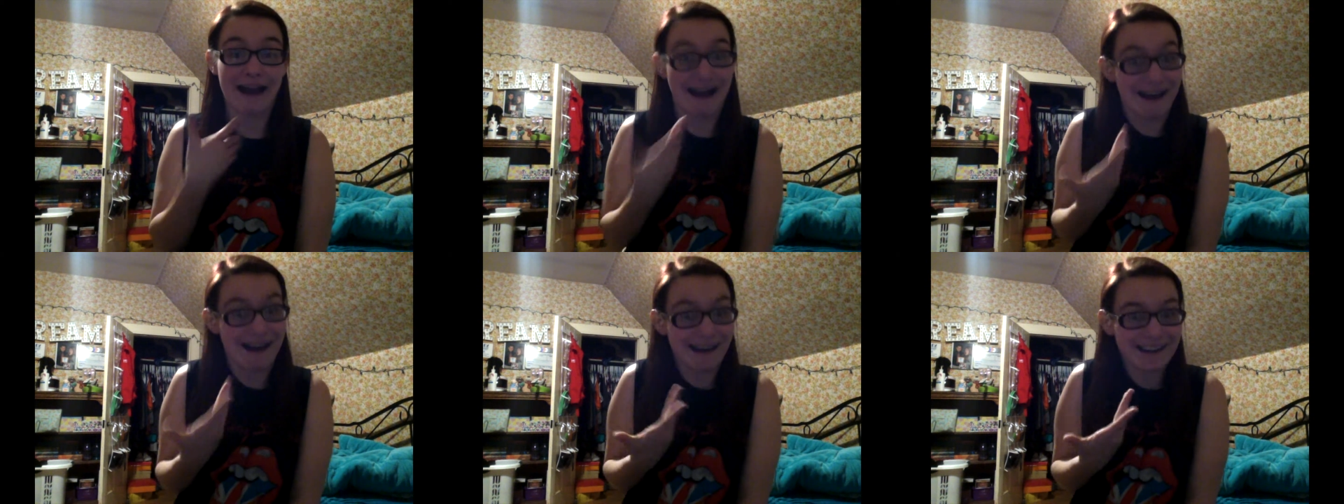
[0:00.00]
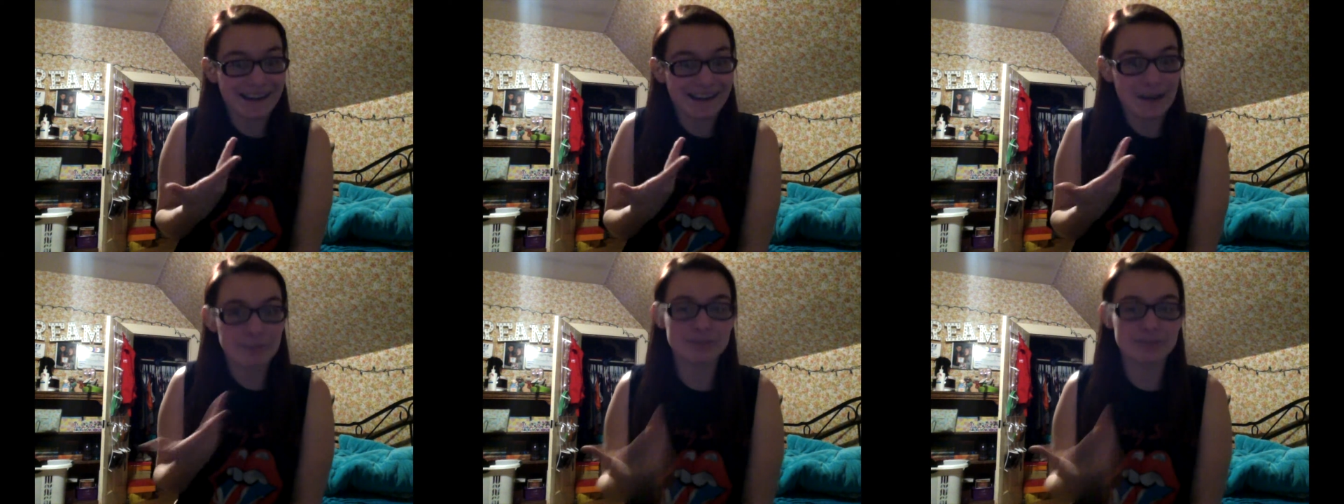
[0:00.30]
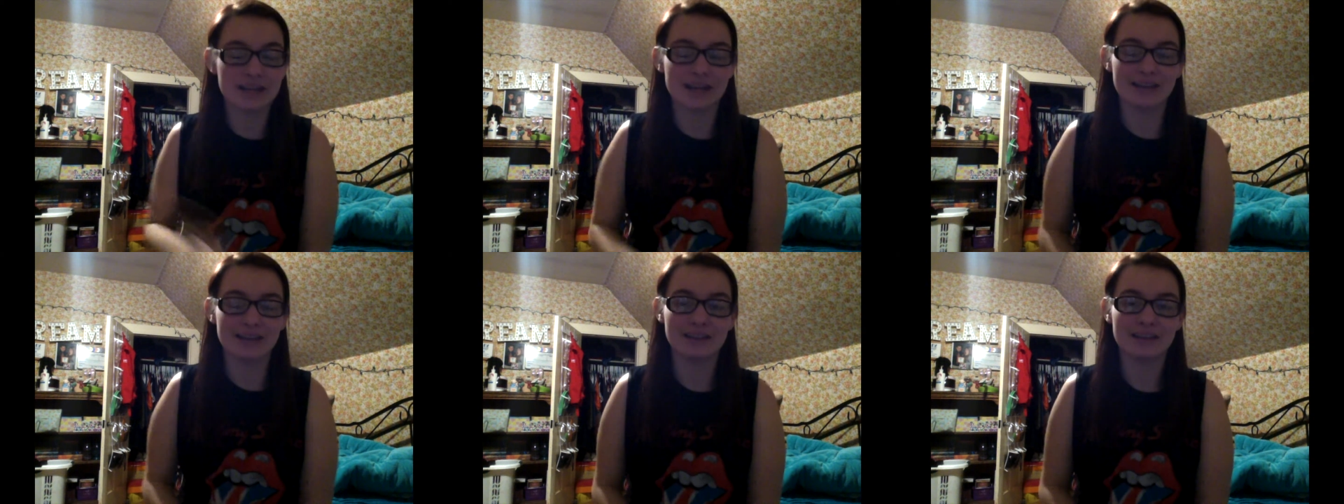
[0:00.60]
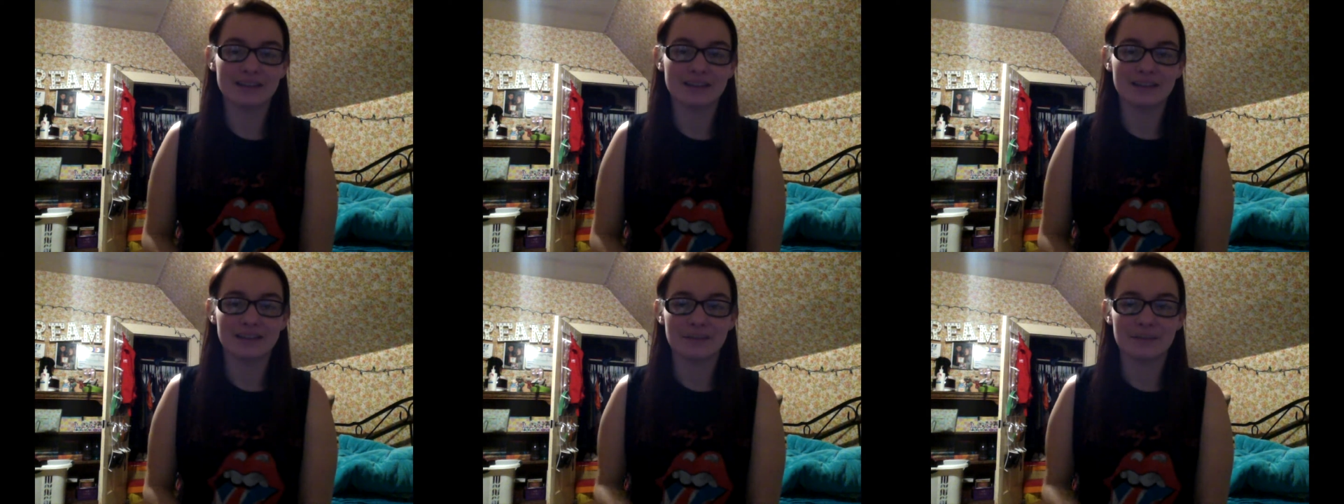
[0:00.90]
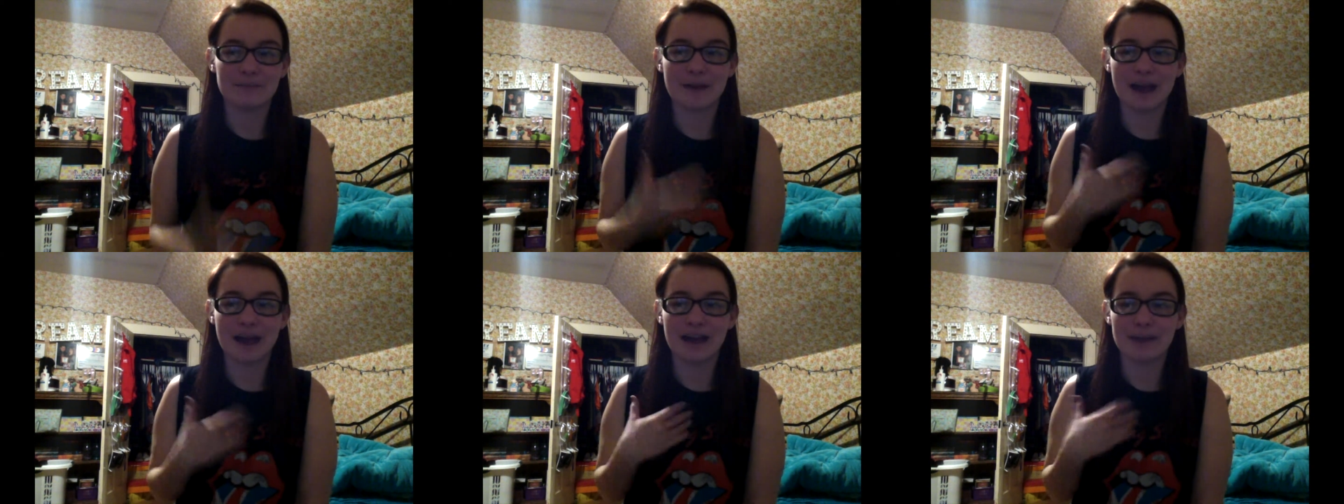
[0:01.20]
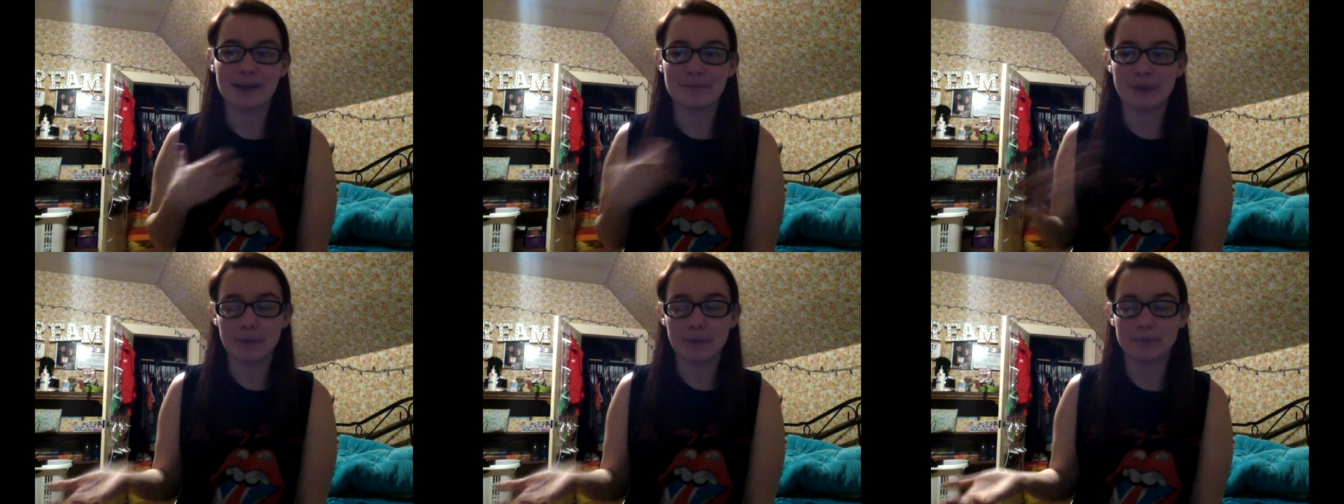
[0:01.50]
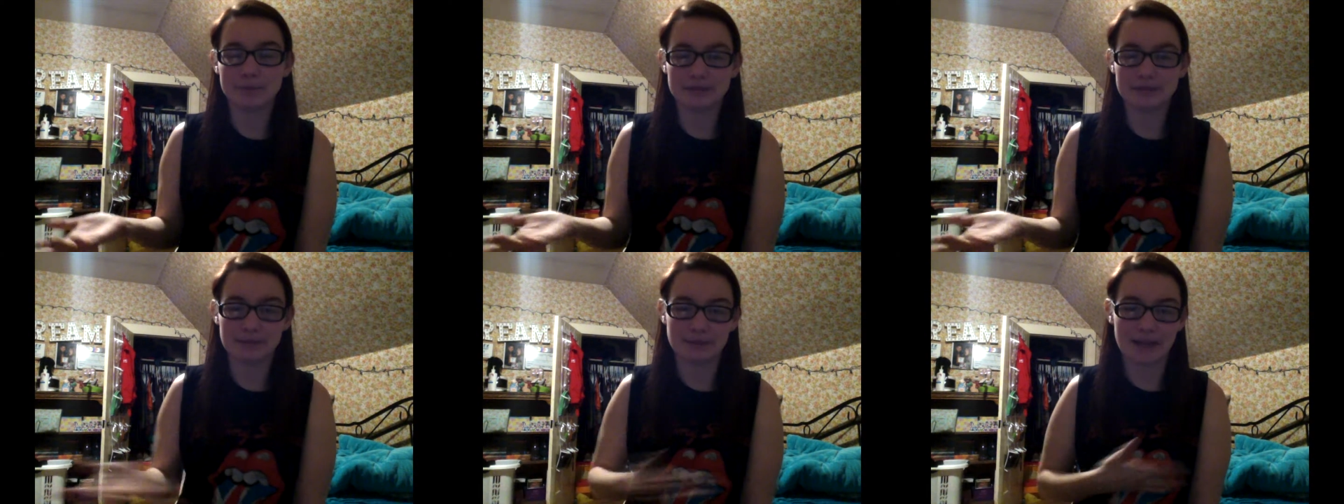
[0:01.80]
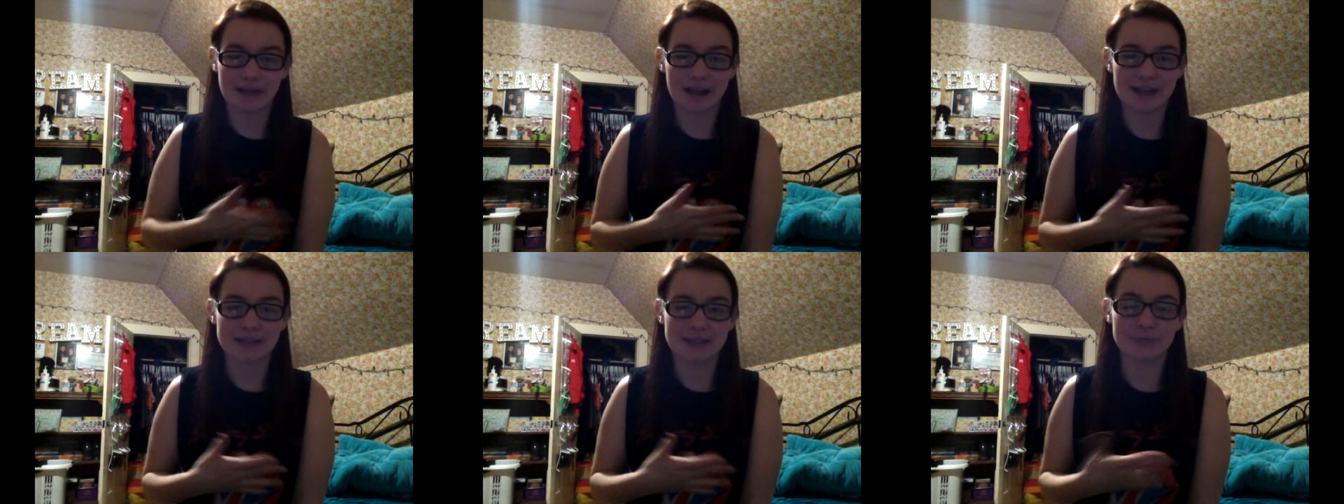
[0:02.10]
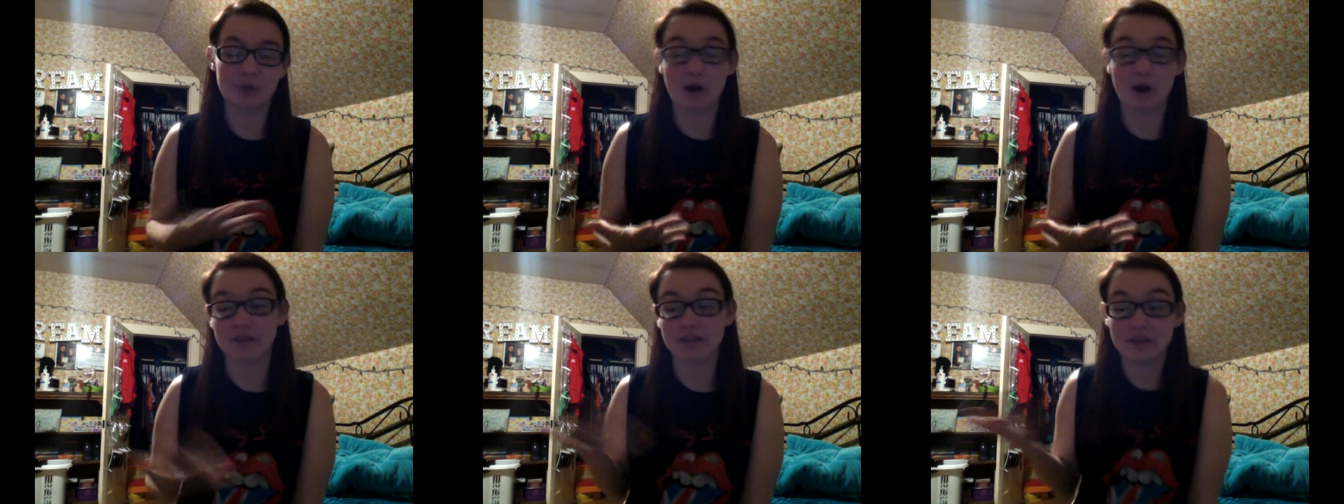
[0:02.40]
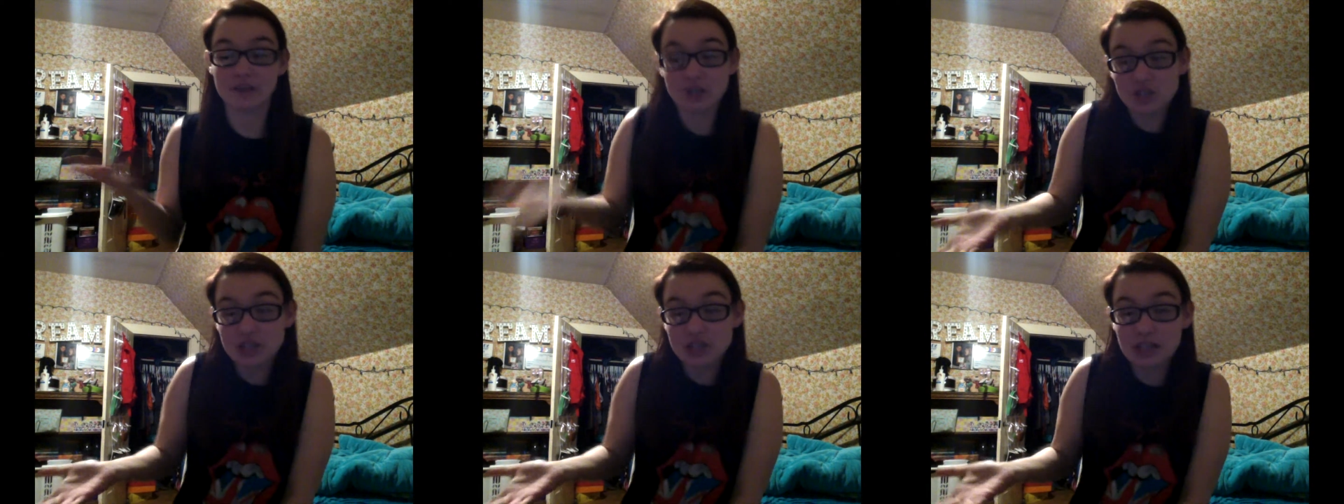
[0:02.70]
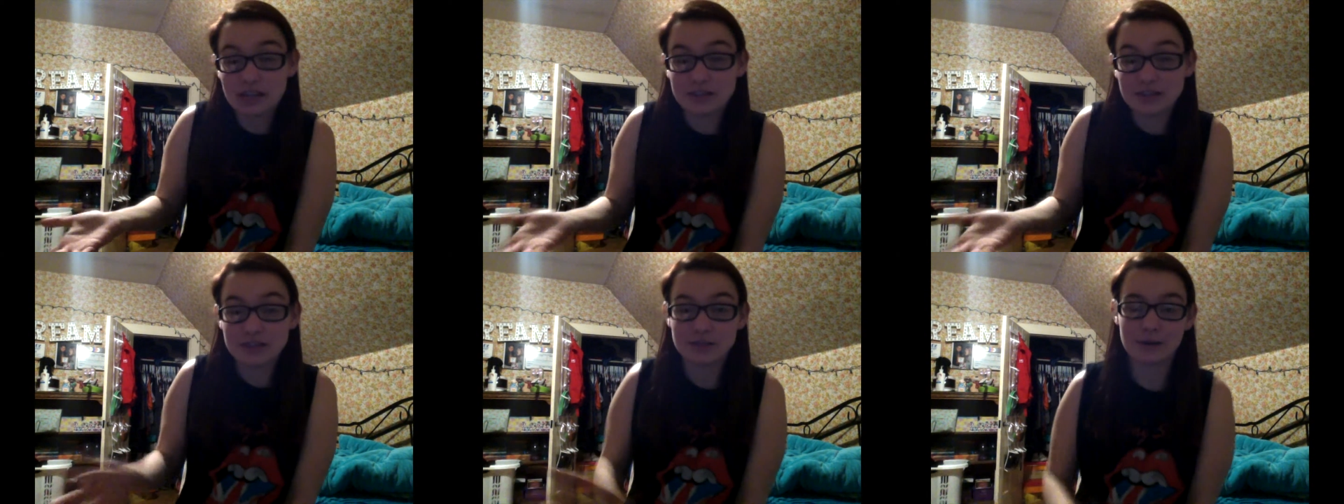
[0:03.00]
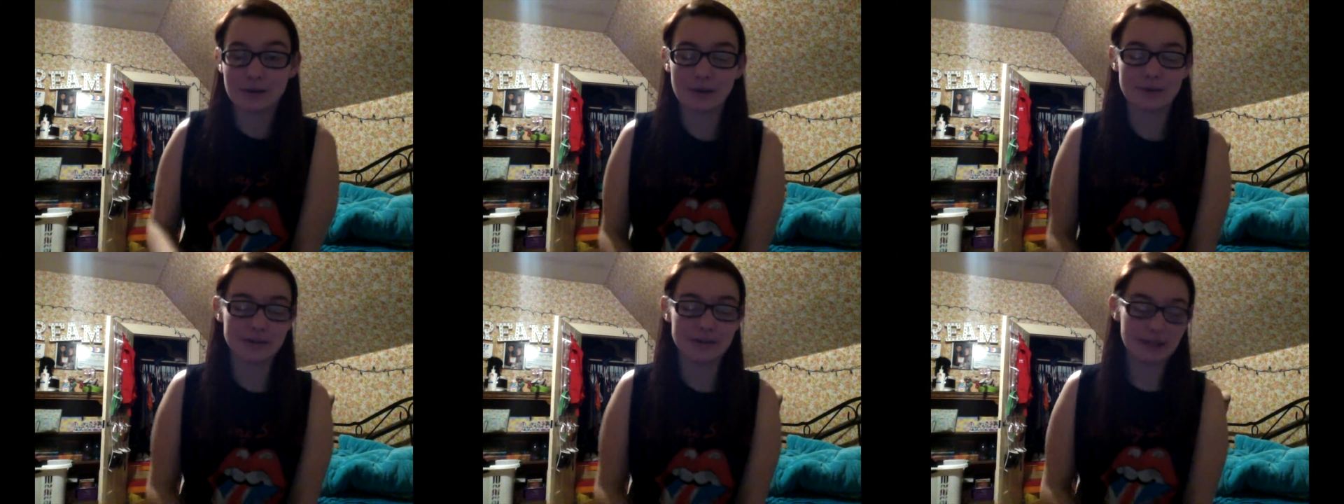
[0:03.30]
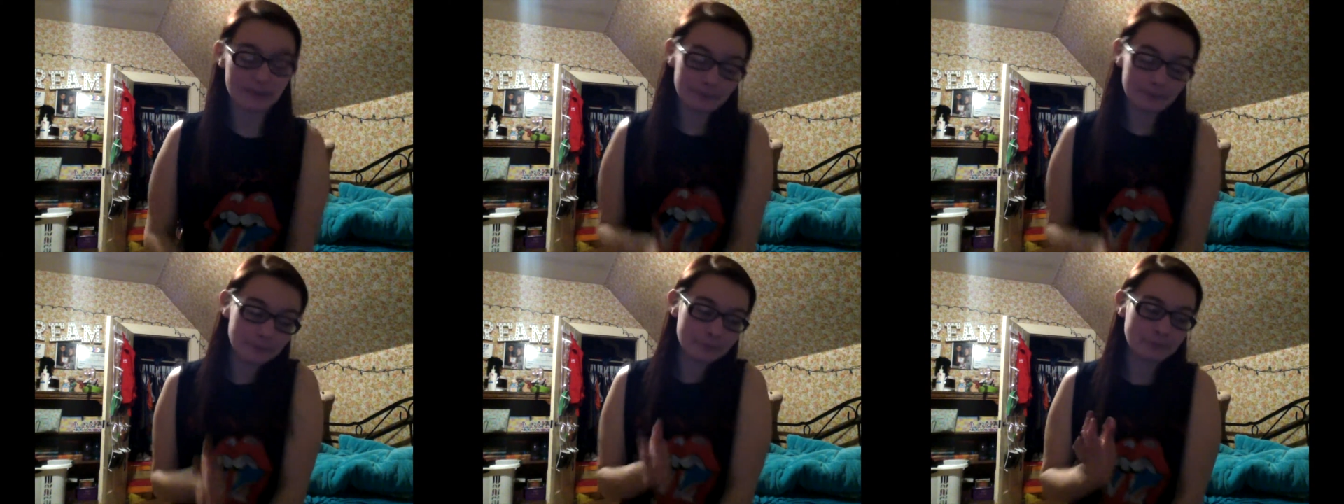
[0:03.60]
I update my pump supplies more often than she does. So I was like,